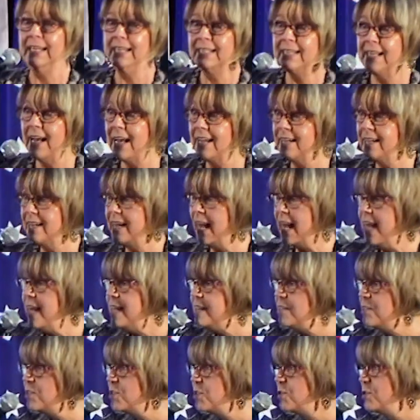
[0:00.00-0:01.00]
God had
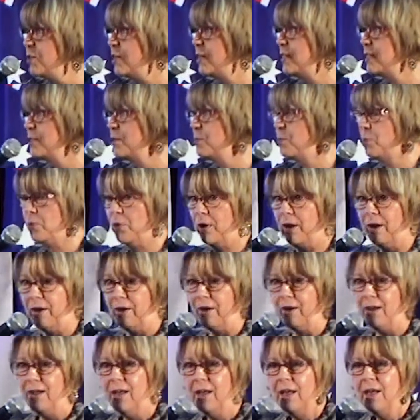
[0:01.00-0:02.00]
answered his prayer.
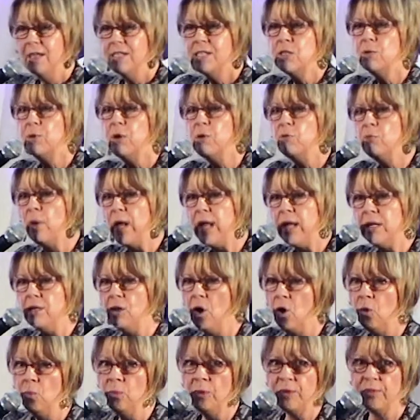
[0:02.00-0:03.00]
So he ran
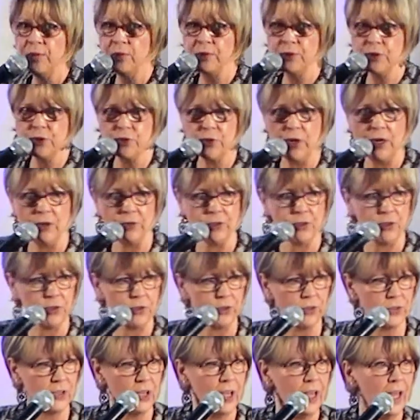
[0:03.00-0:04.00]
home with those
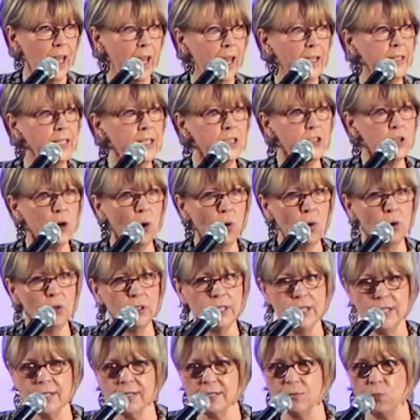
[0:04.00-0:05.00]
trousers, and he told
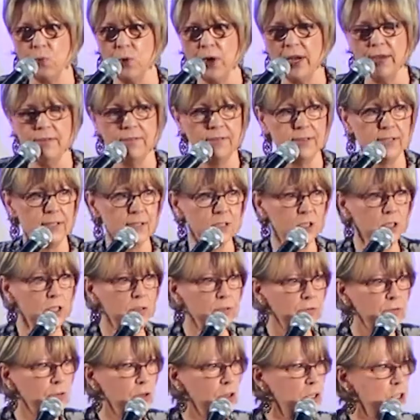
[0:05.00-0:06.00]
his wife his good
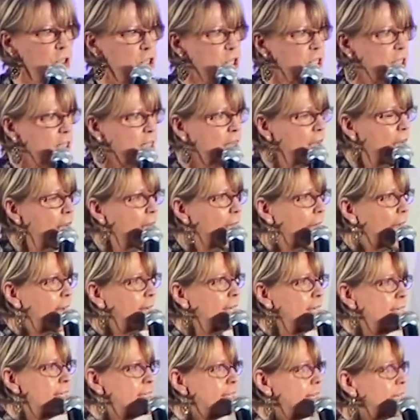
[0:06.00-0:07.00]
fortune. And
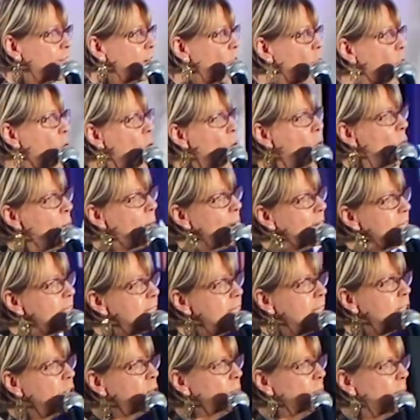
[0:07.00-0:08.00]
he said, "Oh, my
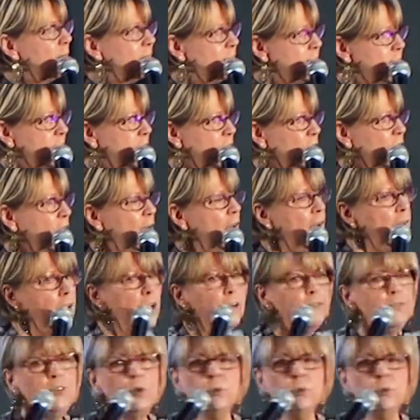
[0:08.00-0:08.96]
dear, if you